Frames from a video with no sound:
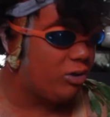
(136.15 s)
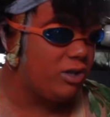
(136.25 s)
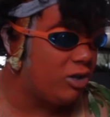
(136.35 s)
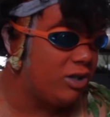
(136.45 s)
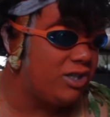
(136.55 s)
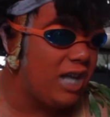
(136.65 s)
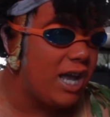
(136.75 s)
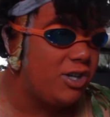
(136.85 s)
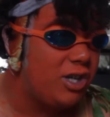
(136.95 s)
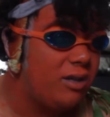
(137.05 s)
the
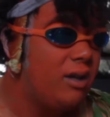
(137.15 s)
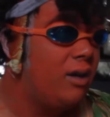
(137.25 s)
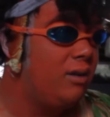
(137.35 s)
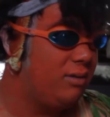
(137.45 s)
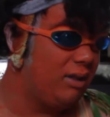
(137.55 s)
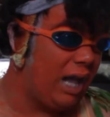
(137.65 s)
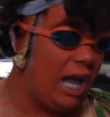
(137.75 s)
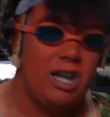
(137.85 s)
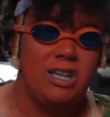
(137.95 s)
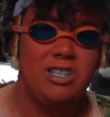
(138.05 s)
crustacean
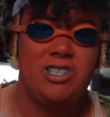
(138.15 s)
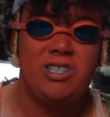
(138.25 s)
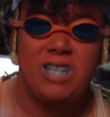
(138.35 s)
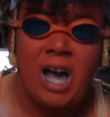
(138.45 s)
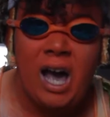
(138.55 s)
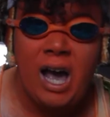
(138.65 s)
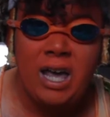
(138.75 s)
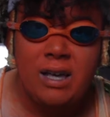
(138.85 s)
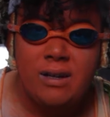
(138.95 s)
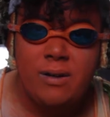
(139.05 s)
land in the sky